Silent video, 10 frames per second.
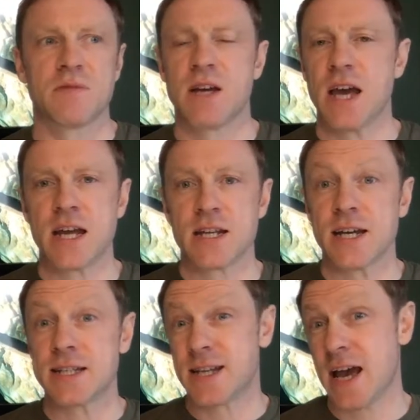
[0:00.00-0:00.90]
8,
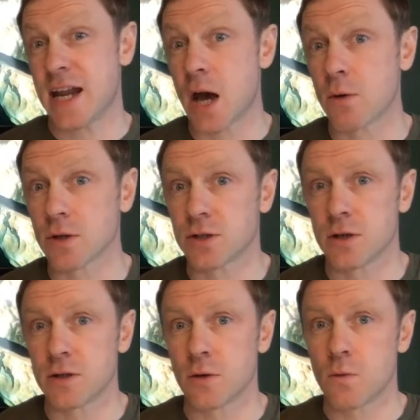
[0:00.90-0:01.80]
9, 10 hours
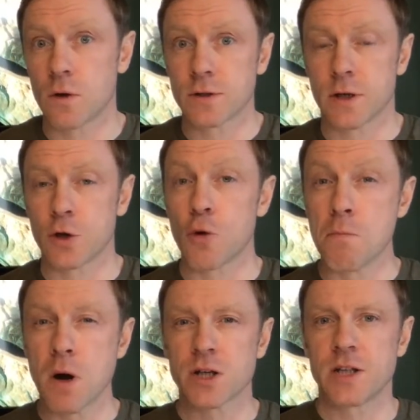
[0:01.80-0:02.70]
underwater and go
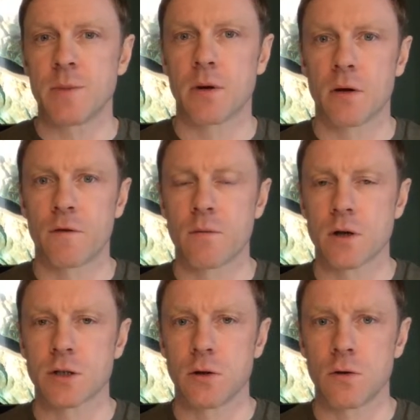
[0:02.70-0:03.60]
much deeper for
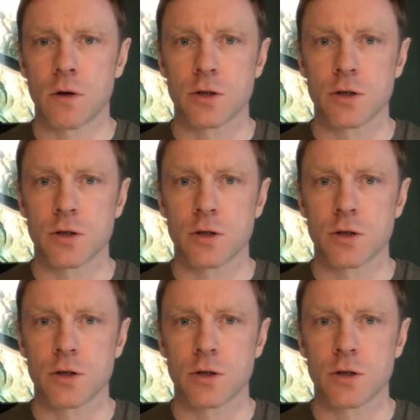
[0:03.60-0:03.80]
much longer.